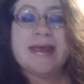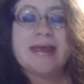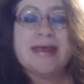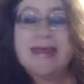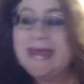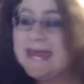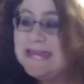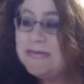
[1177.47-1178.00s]

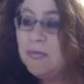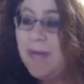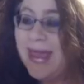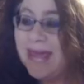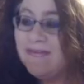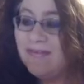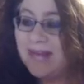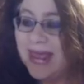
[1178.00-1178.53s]
is
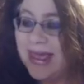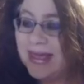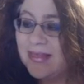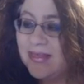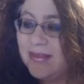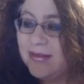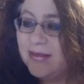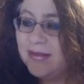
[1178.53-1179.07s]

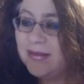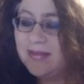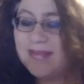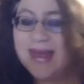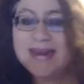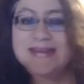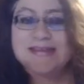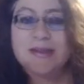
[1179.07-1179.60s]
wavelength.
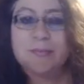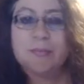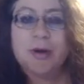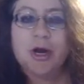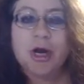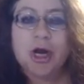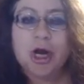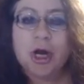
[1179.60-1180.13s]
That is the
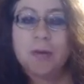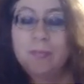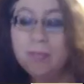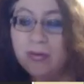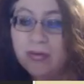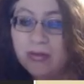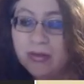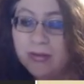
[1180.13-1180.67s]

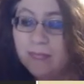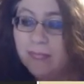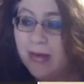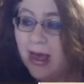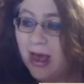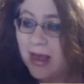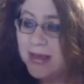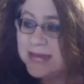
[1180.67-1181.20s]
purple
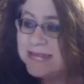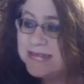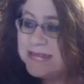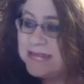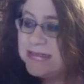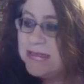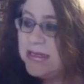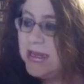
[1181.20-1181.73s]

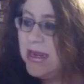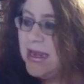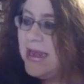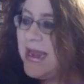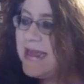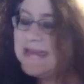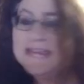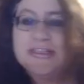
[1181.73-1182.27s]
box
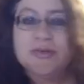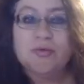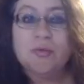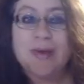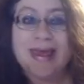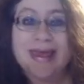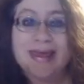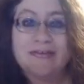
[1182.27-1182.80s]
next to
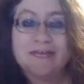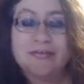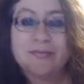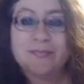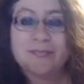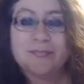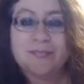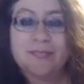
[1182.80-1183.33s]
wave.
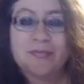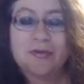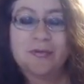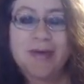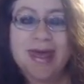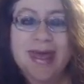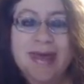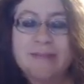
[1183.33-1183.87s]

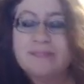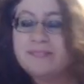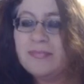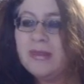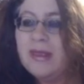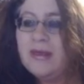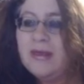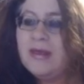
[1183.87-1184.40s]
Okay.
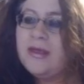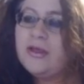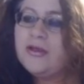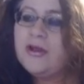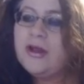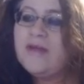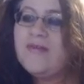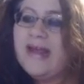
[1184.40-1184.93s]
You're
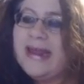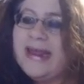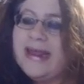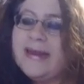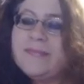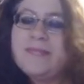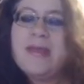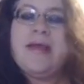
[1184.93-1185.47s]
going to write
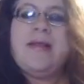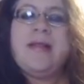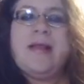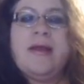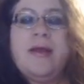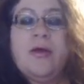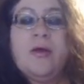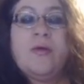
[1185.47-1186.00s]
in
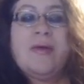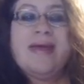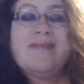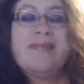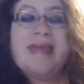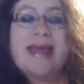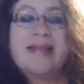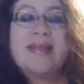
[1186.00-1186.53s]

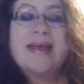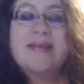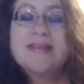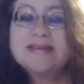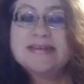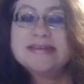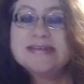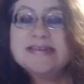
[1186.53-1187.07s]
wavelength, the
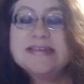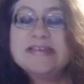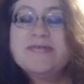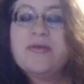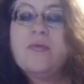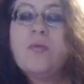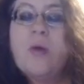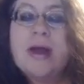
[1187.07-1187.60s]
distance
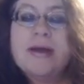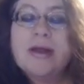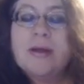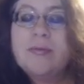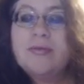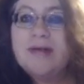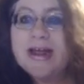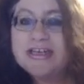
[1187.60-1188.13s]
from one
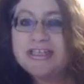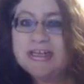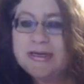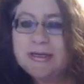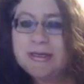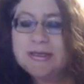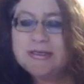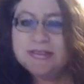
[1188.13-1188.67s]

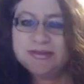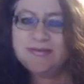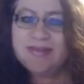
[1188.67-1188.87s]
compression to the